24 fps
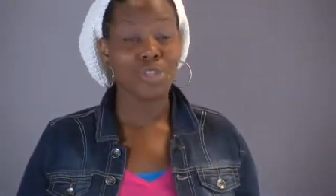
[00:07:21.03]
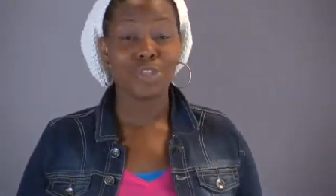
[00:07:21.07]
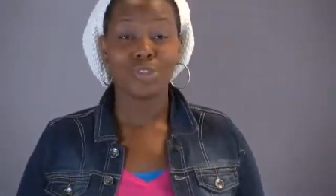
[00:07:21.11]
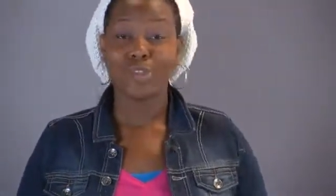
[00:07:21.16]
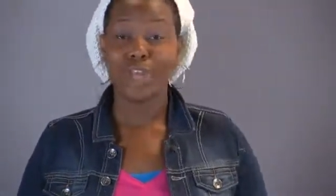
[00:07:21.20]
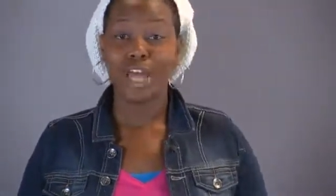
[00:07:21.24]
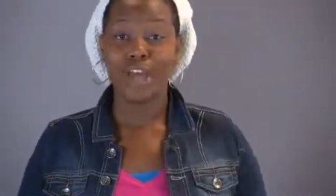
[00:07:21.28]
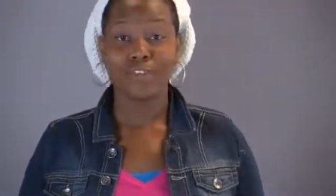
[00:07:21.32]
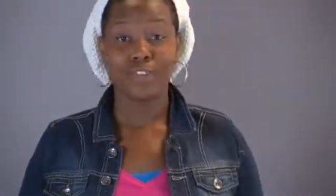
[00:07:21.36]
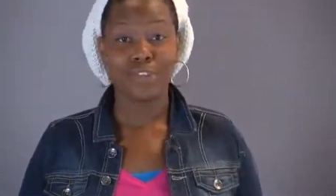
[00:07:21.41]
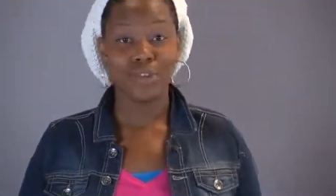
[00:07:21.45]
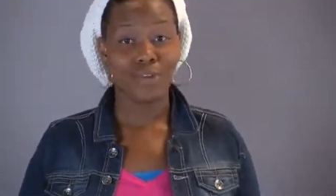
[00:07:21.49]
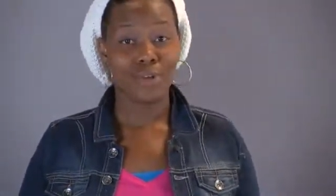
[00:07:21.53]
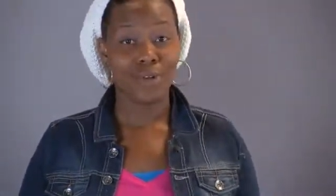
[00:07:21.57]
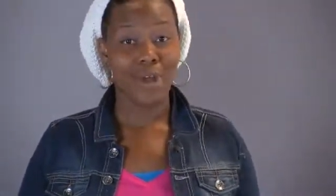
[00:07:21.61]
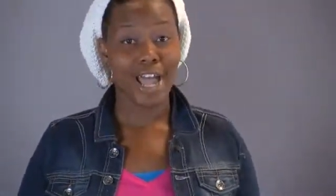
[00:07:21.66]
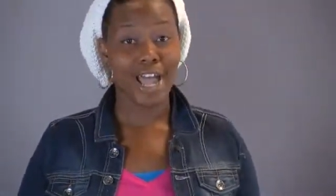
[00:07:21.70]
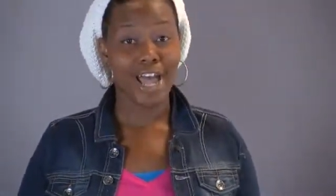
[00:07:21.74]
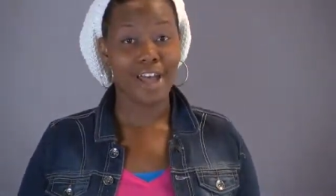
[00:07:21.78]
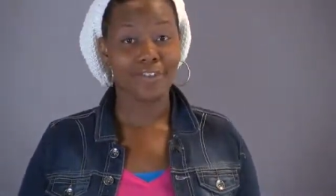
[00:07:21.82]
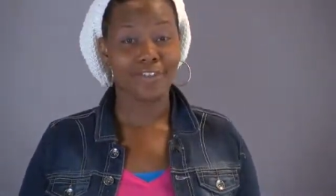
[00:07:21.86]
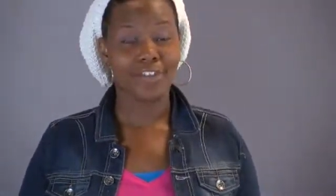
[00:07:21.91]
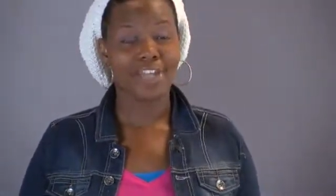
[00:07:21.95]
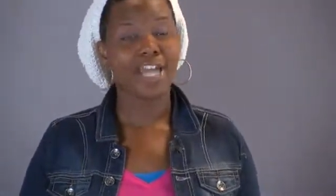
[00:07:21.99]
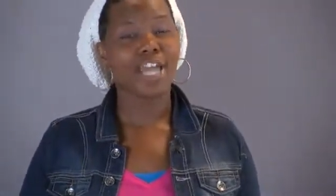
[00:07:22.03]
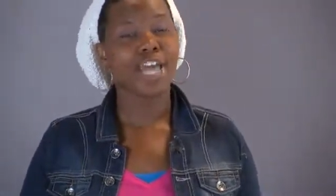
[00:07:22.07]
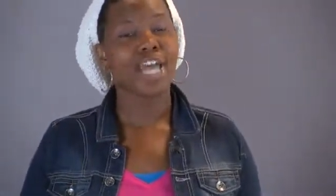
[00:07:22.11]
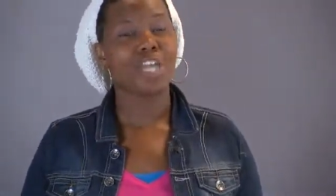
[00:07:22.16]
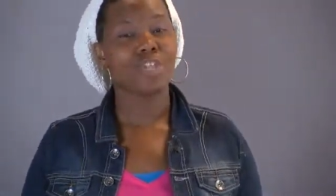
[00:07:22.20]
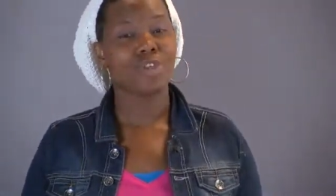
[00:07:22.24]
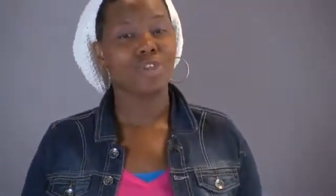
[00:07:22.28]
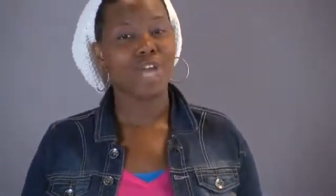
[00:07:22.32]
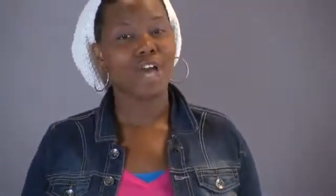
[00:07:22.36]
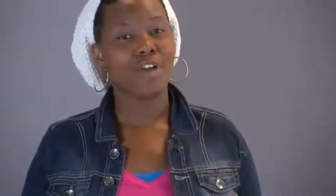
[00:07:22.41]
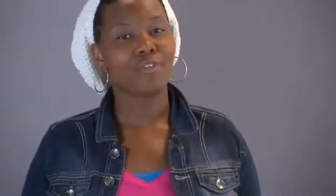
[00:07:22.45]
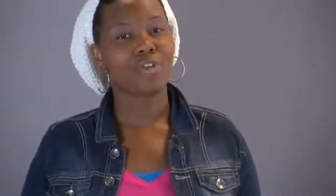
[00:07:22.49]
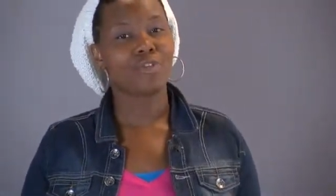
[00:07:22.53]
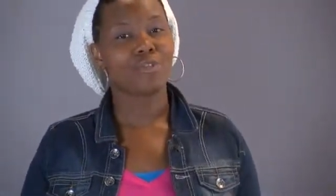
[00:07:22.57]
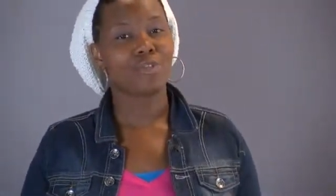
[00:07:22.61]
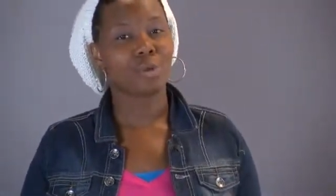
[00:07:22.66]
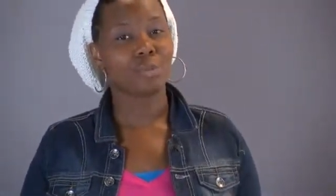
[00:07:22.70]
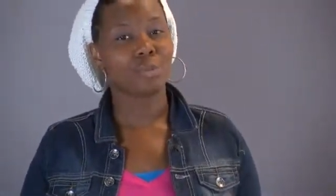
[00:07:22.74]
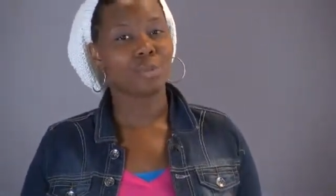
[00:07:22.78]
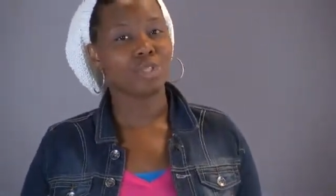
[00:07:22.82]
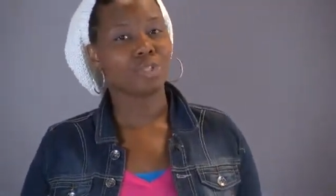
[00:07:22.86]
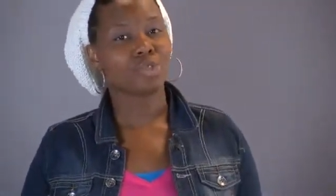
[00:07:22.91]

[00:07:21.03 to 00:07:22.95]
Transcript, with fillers: you have the graph, and you have your verbal